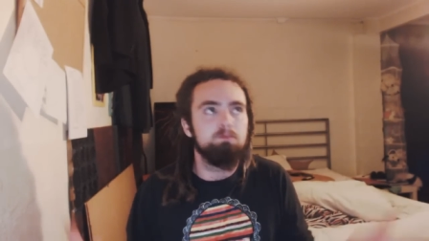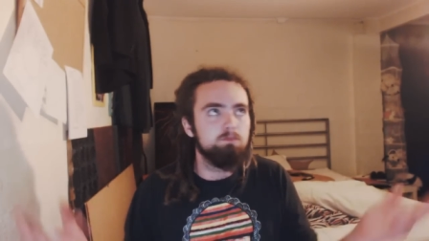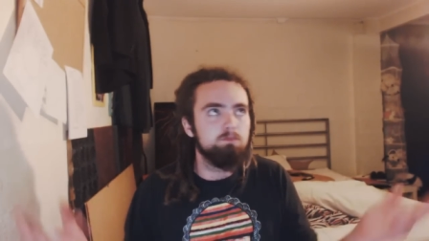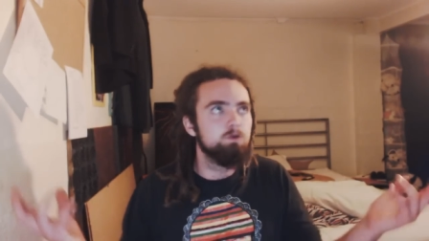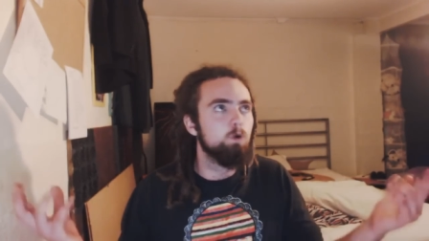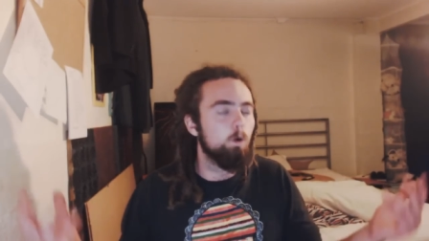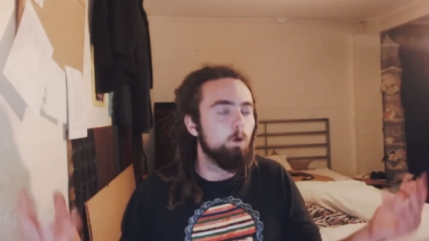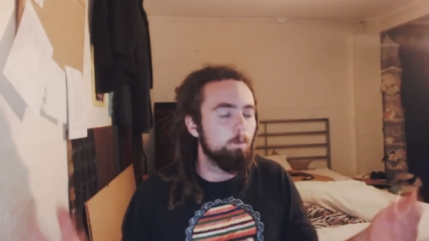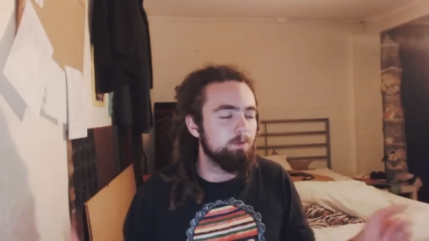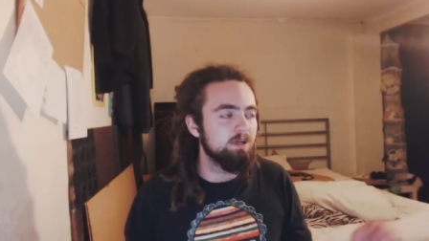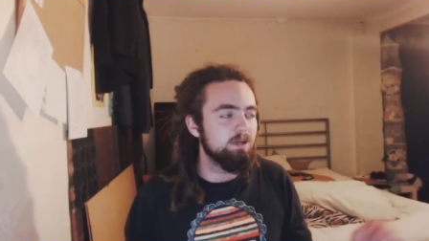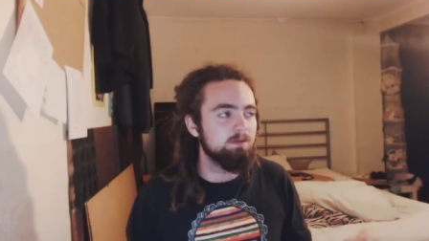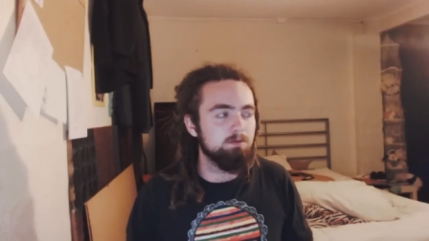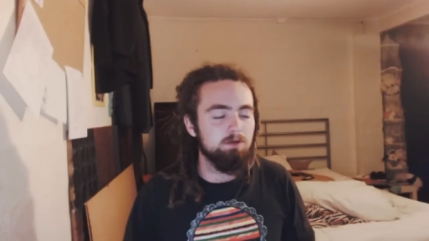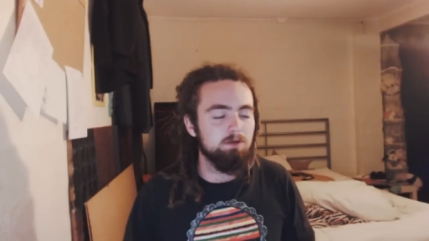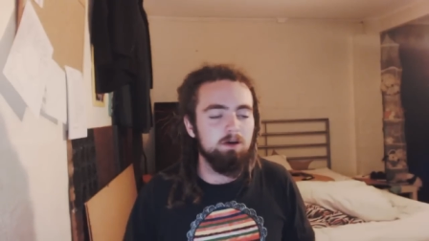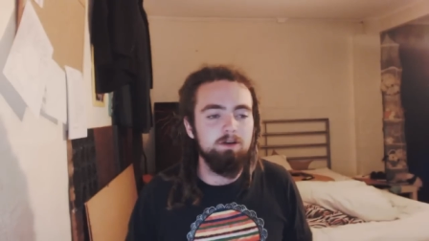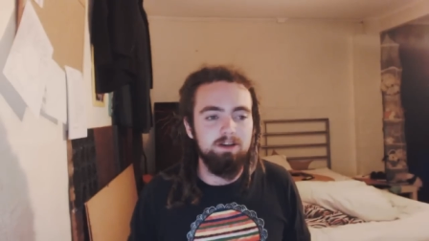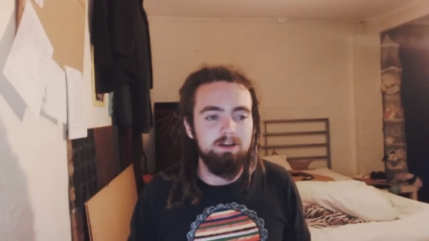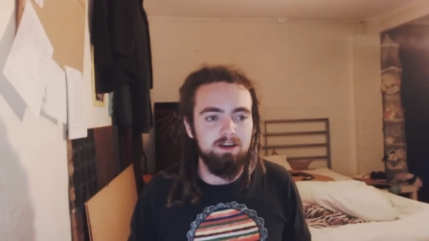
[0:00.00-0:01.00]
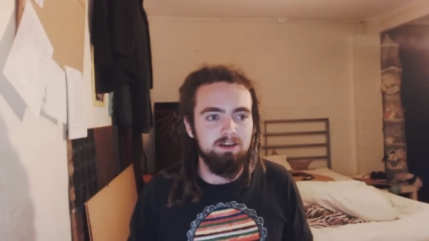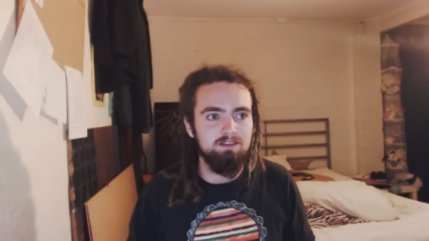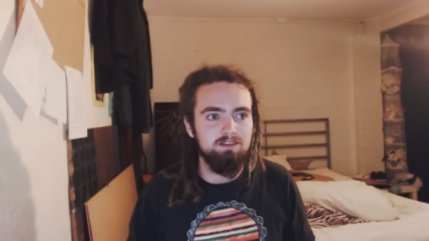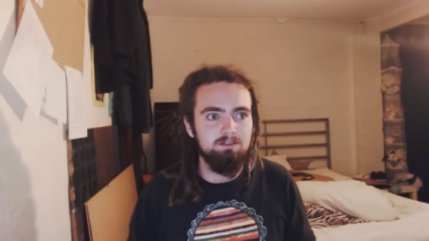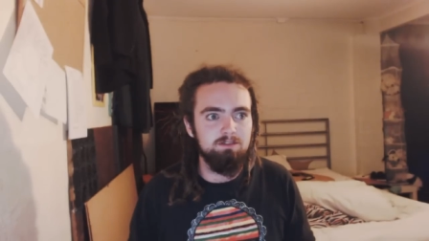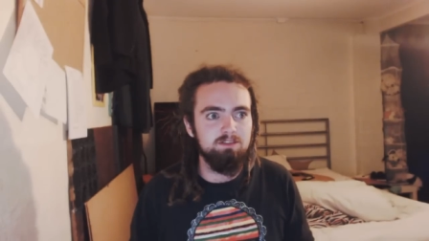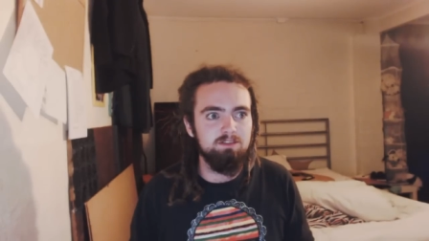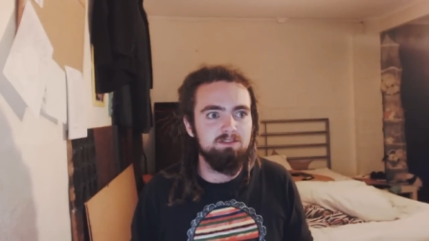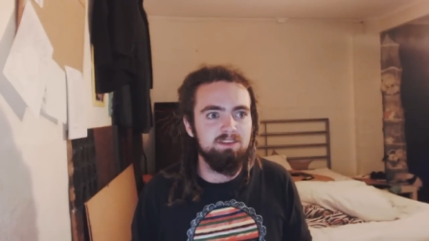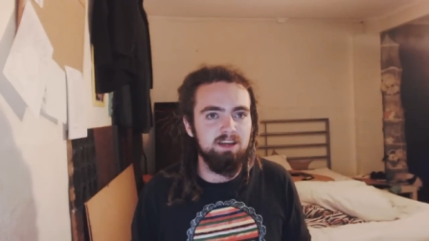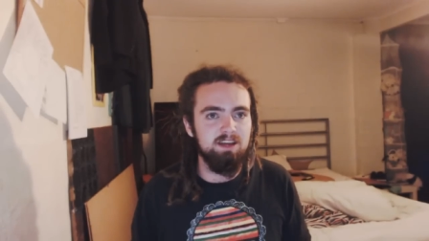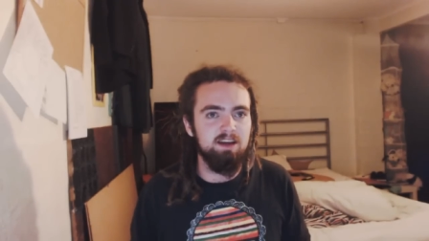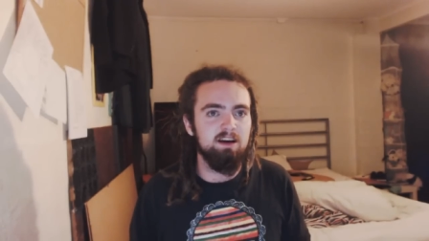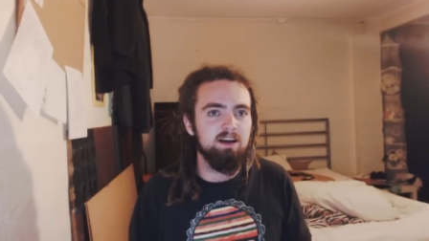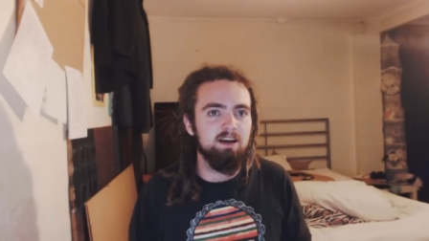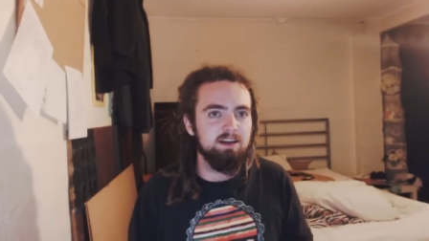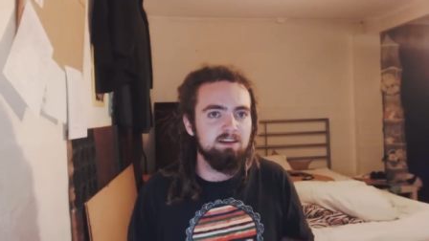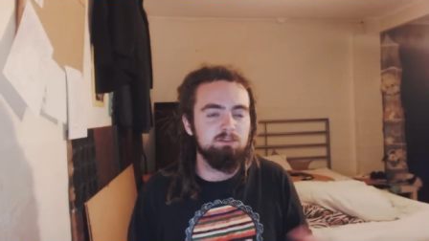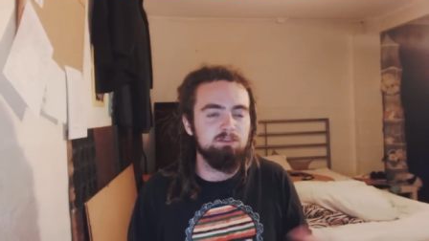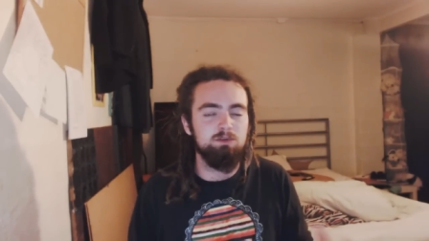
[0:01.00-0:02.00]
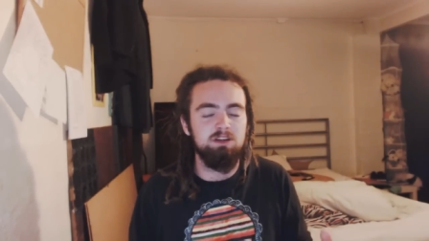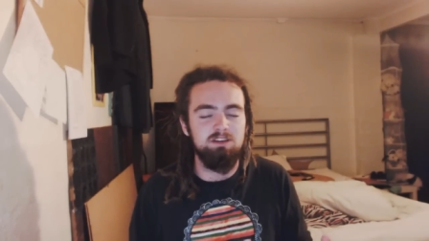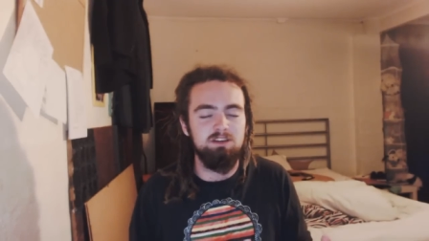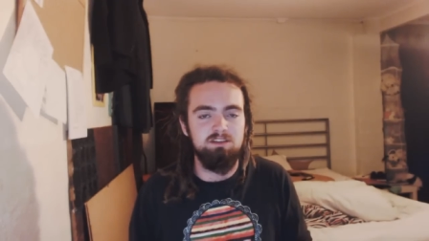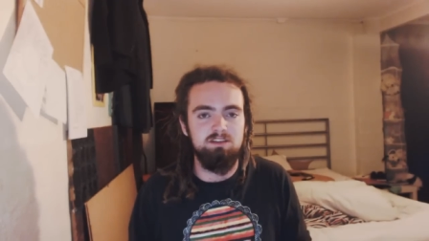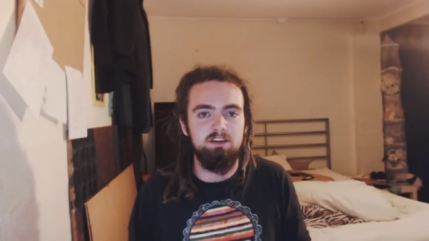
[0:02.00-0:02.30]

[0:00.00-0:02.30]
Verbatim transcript: Your people, okay, yeah, I guess we can